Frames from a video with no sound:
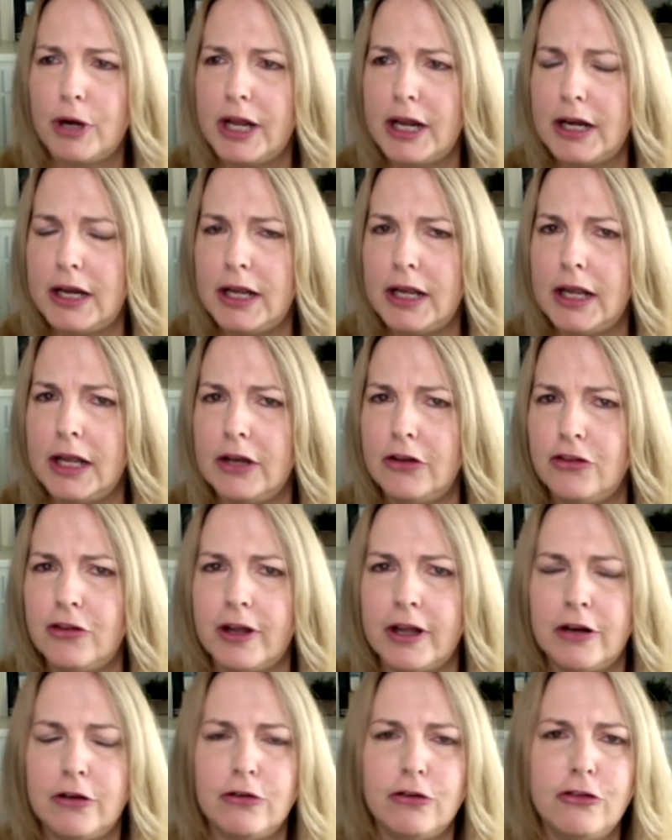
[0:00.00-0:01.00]
trading and
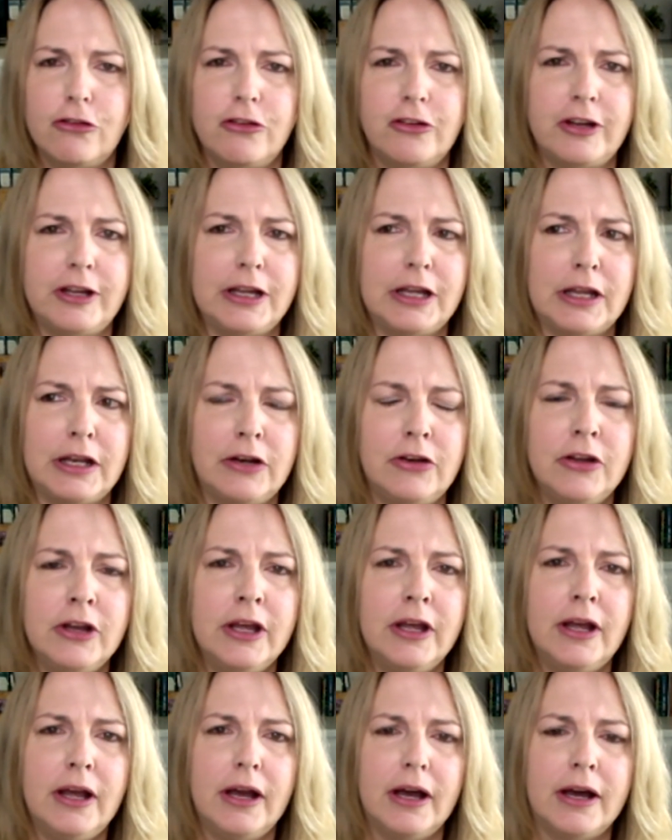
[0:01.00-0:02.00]
to understand
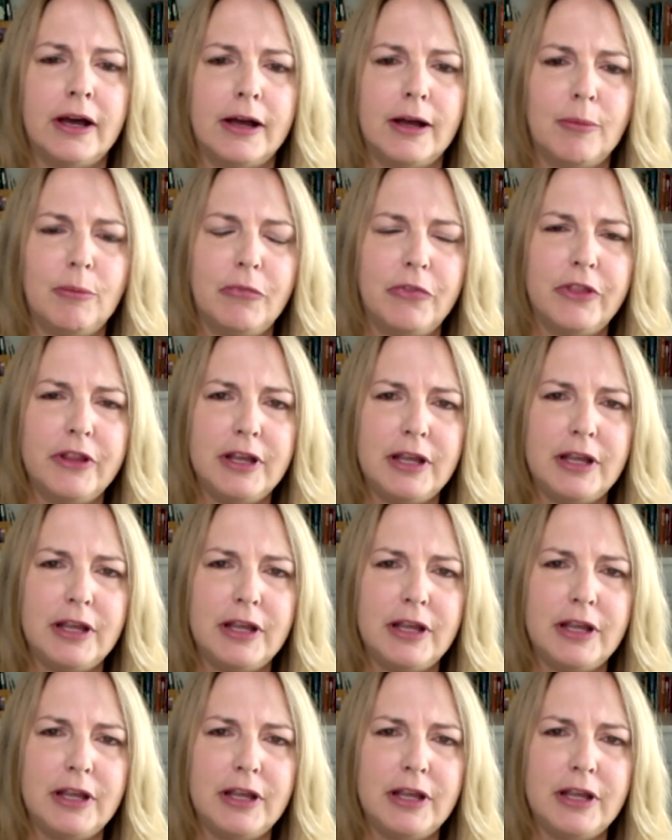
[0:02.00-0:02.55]
um,